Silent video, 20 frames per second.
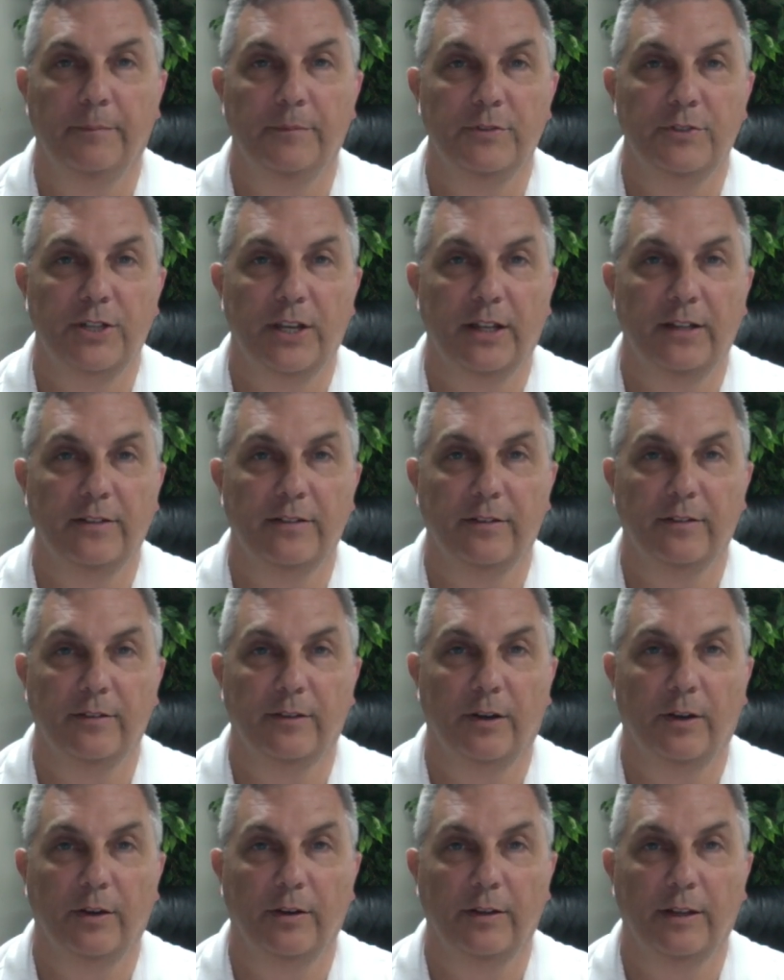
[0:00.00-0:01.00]
chances
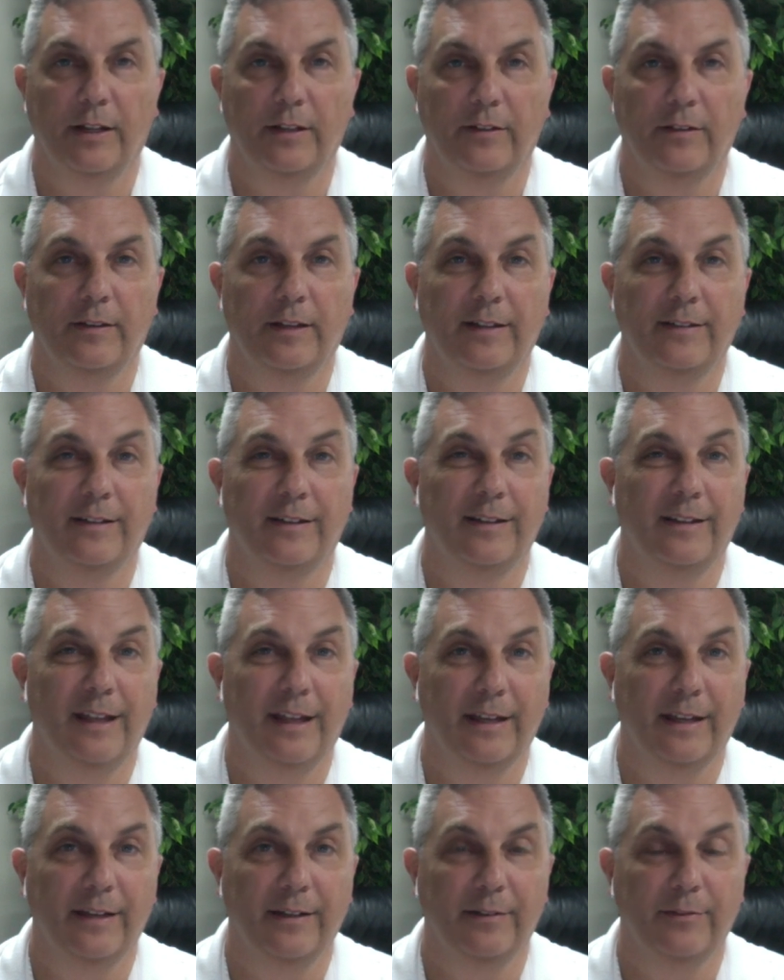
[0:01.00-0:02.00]
are that's a
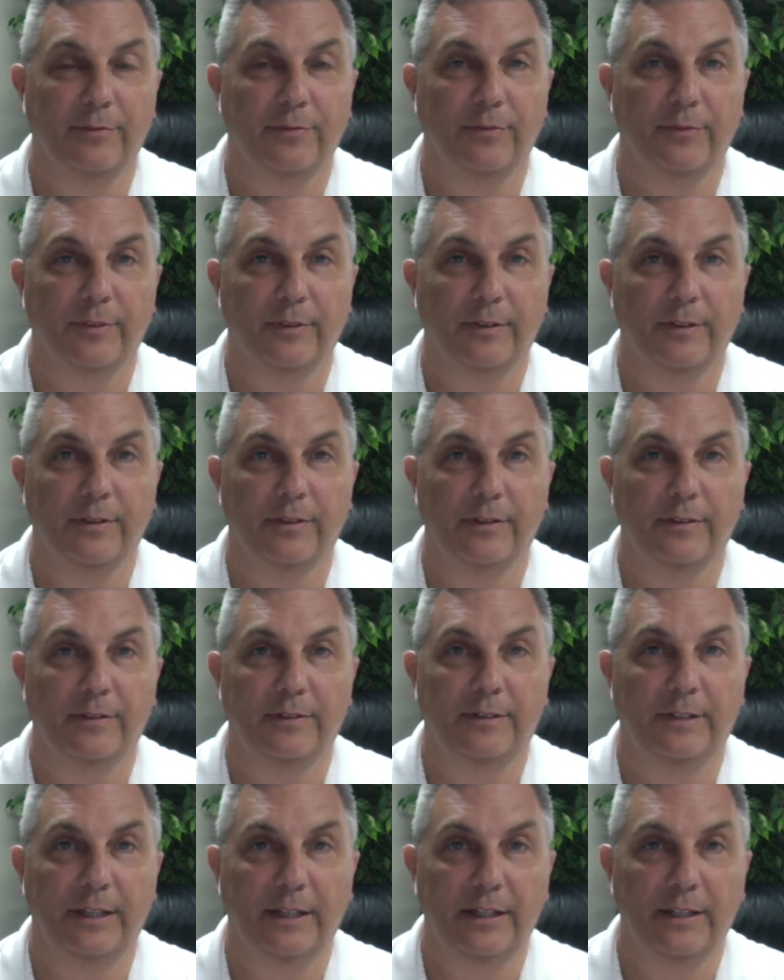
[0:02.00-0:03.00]
negative
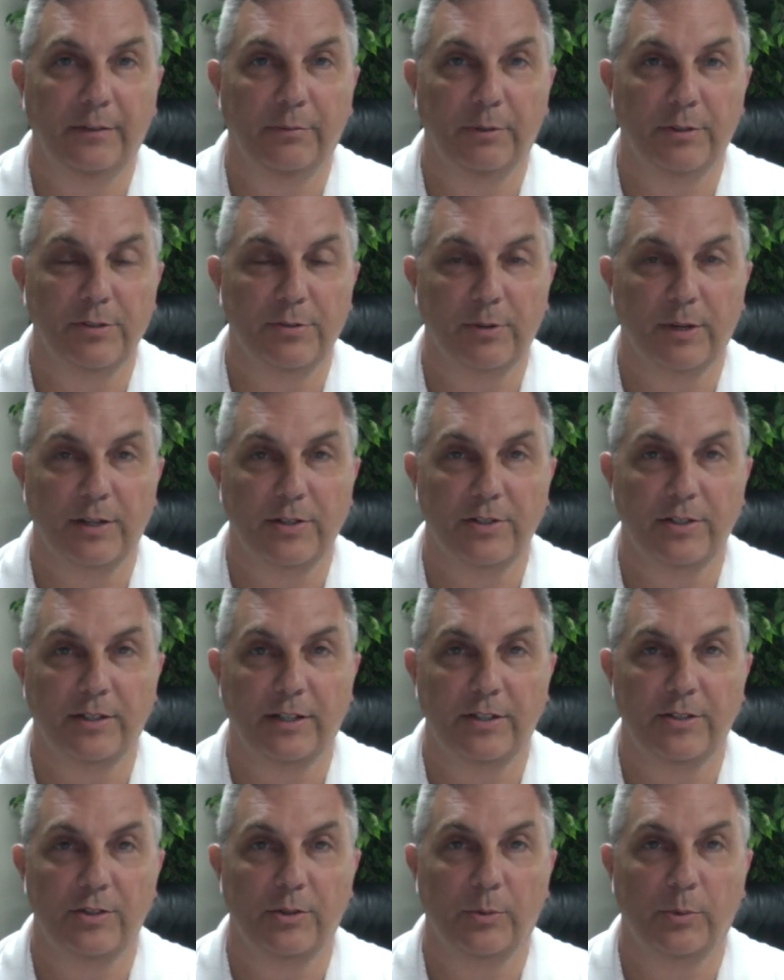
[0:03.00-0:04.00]
deed restriction
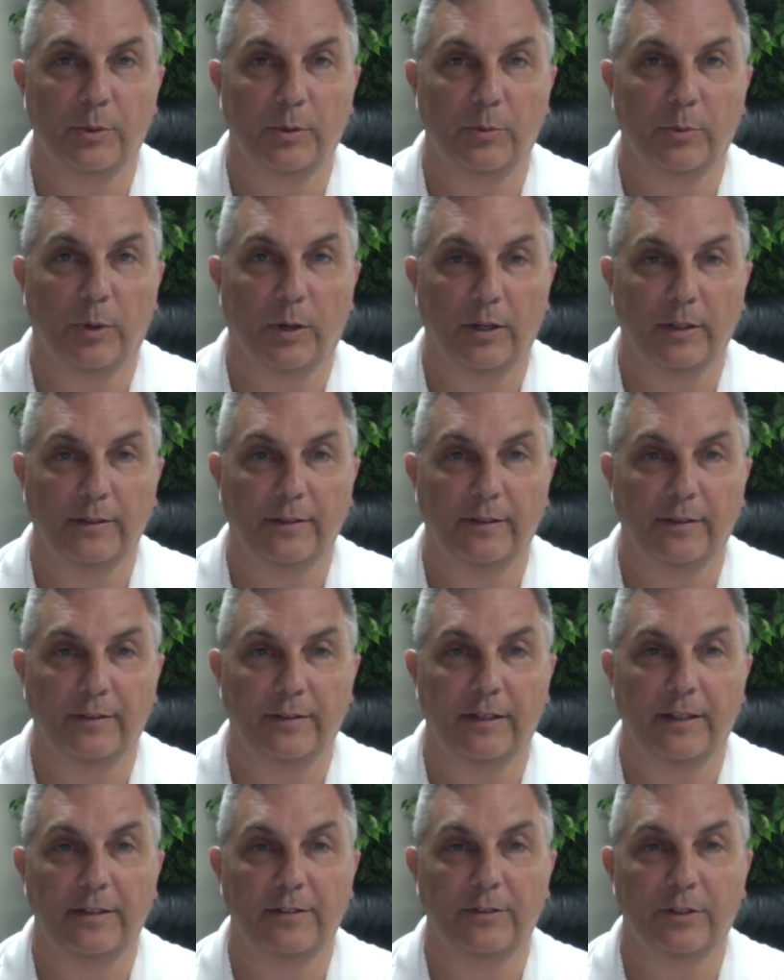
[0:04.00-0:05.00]
that you would want to
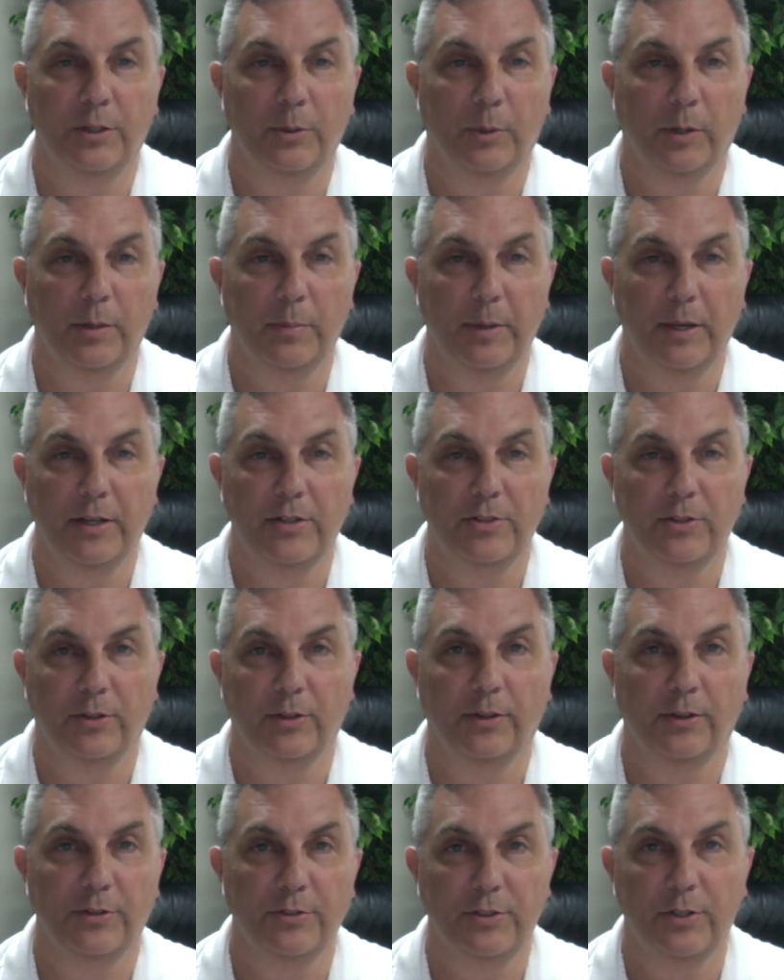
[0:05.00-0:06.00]
see. So you want to make
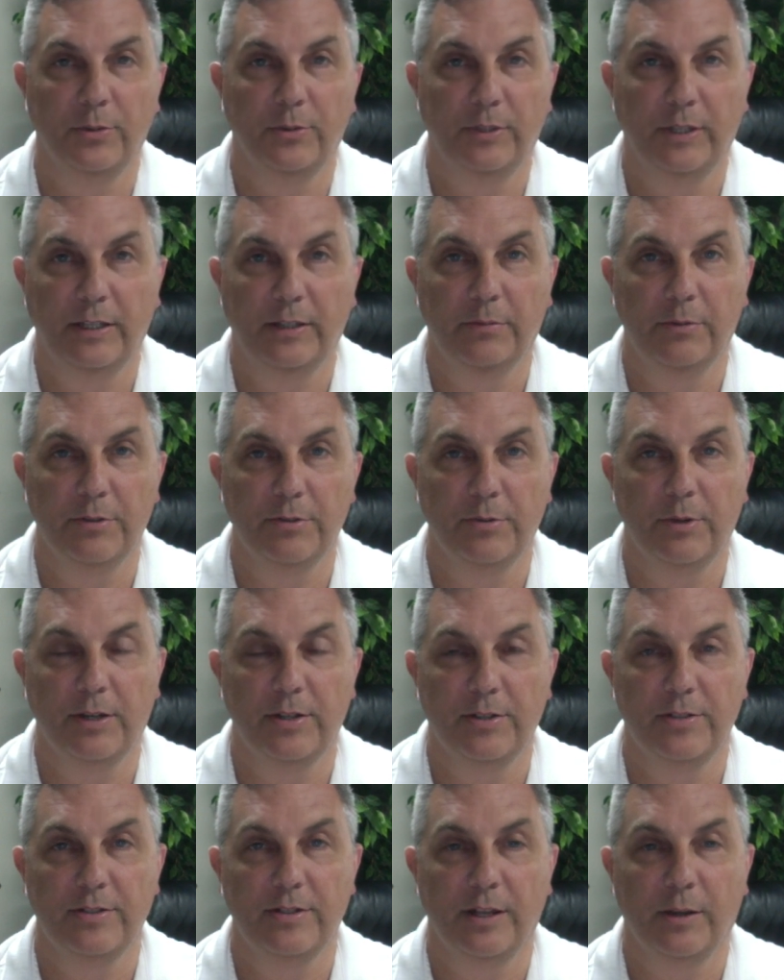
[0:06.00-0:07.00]
sure there's no deed
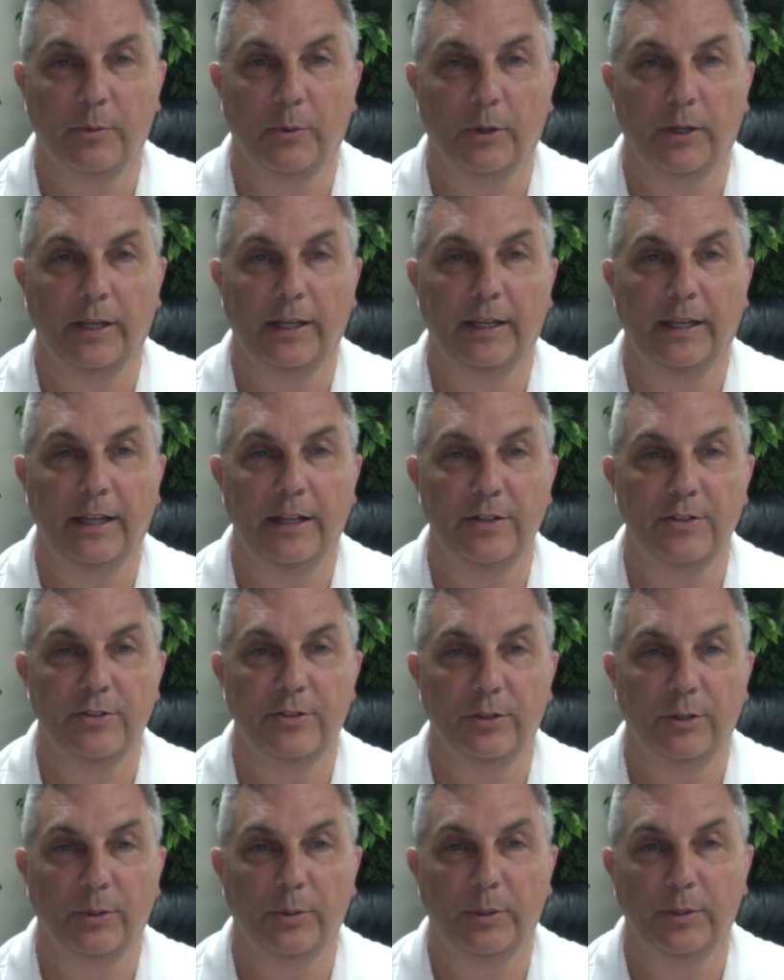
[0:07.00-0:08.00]
restrictions that work against
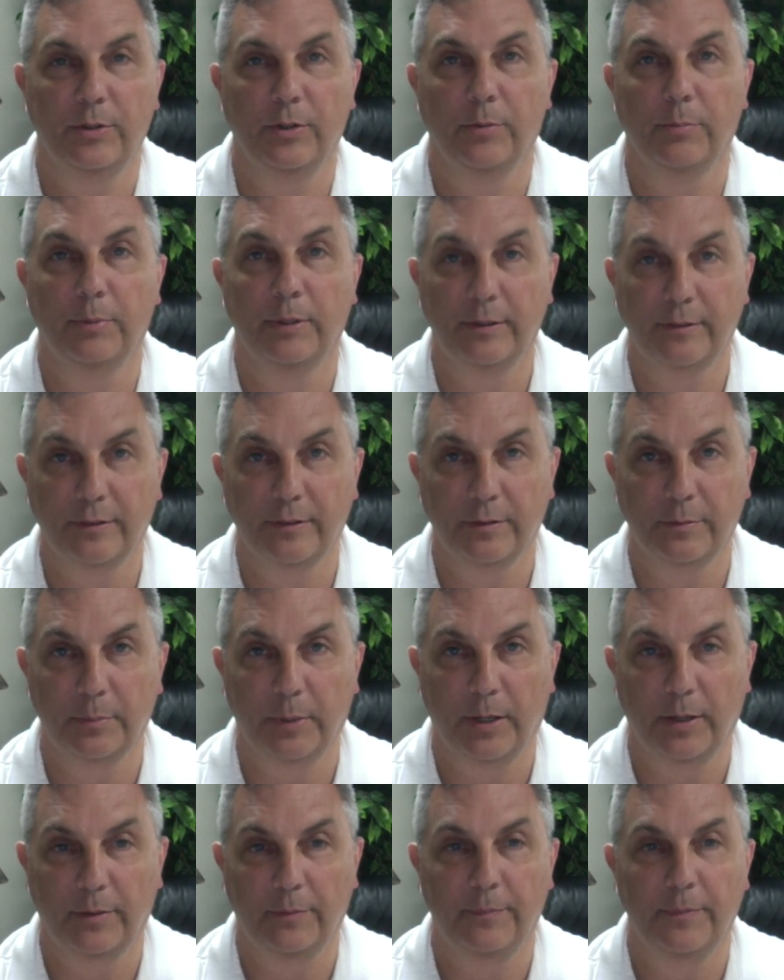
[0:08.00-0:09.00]
you and your business
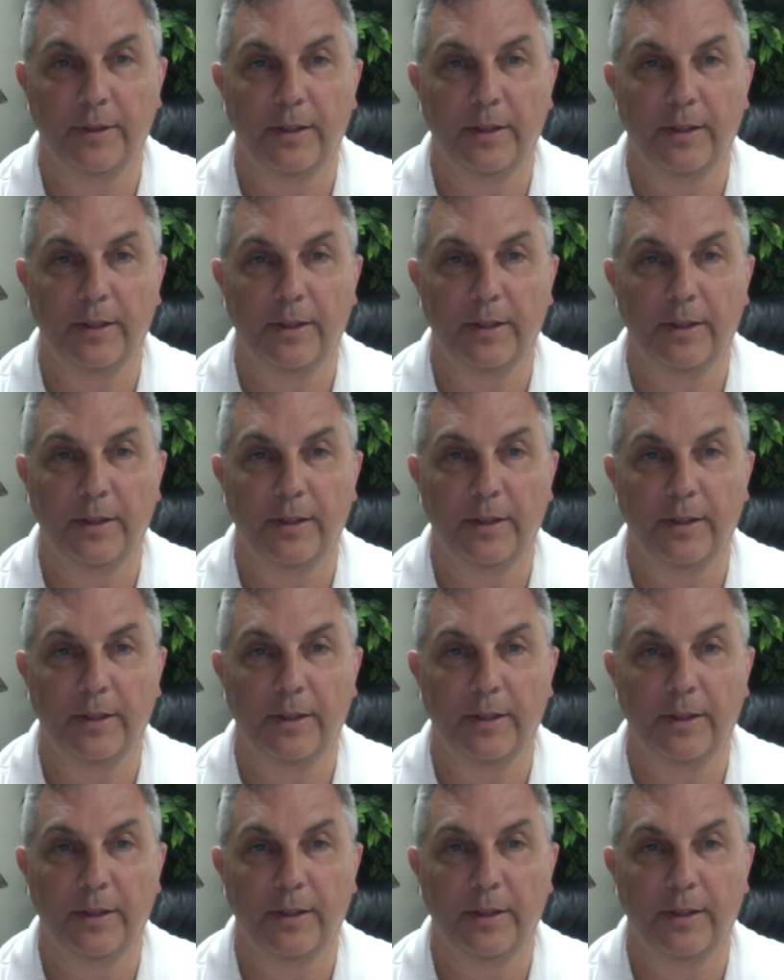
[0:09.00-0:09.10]
model.